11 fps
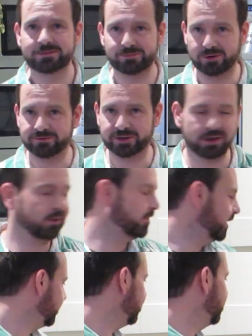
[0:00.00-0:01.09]
Provencal
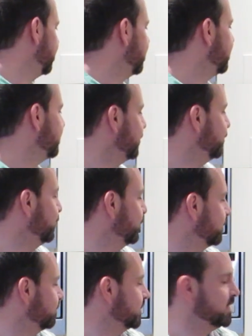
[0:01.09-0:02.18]
thing,
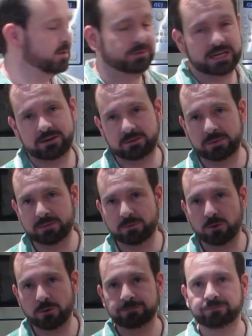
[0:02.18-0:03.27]
to simmer down a bit
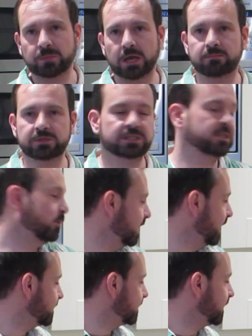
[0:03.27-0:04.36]
more, just till it
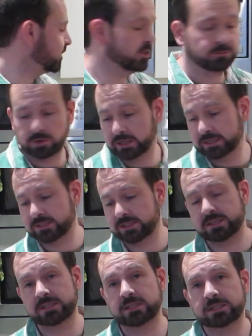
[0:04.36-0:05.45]
gets to that soup-like
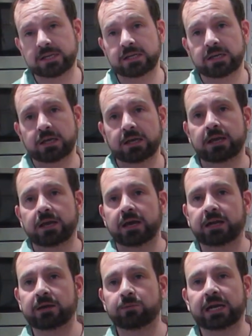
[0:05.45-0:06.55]
consistency.
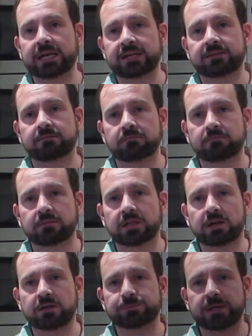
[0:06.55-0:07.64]
And then we'll add in the
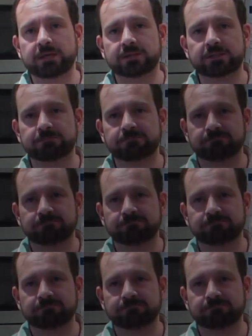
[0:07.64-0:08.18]
last bits.